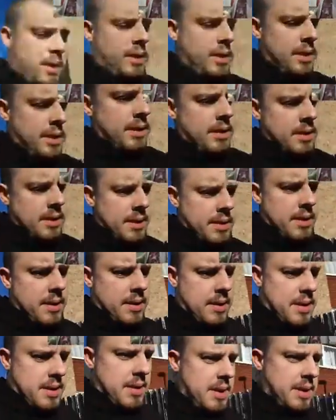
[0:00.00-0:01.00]
to us all this
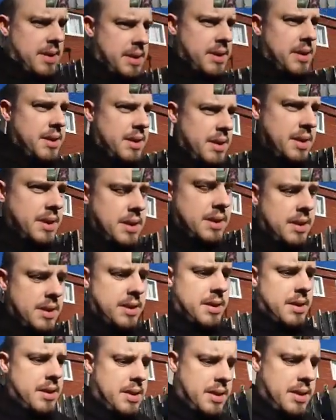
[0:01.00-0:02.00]
time. They
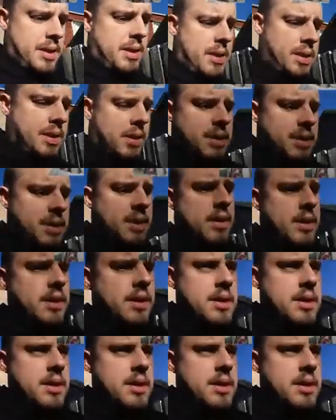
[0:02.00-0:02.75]
think no way,